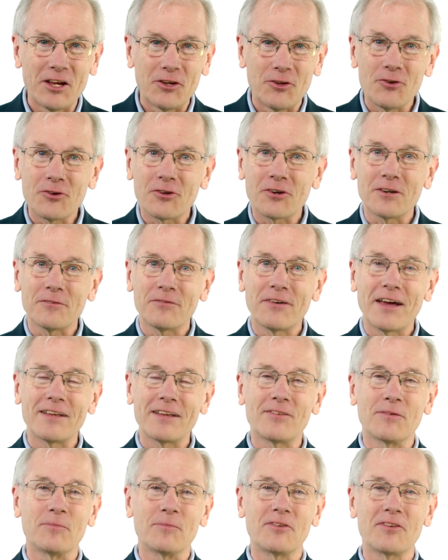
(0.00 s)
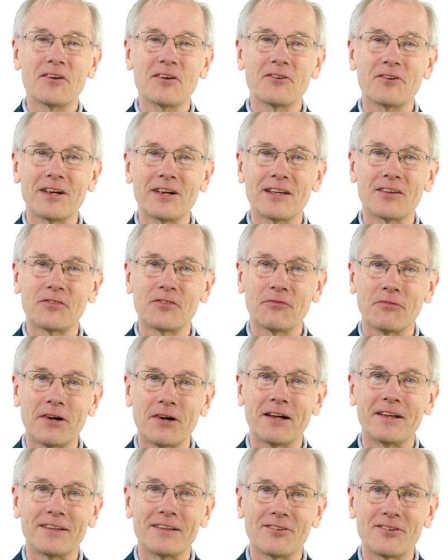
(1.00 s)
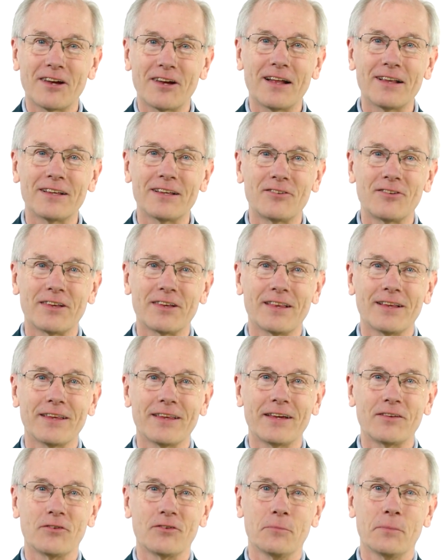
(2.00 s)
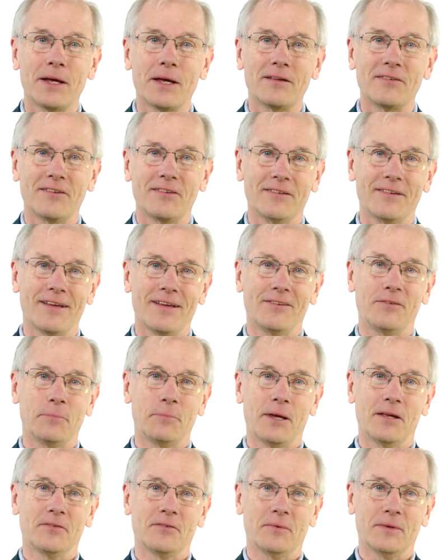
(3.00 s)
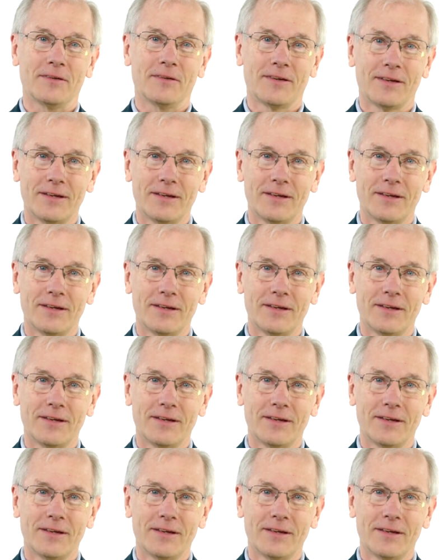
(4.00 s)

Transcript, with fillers: you could have had some serious fun challenging the laser maze in Ted's basement.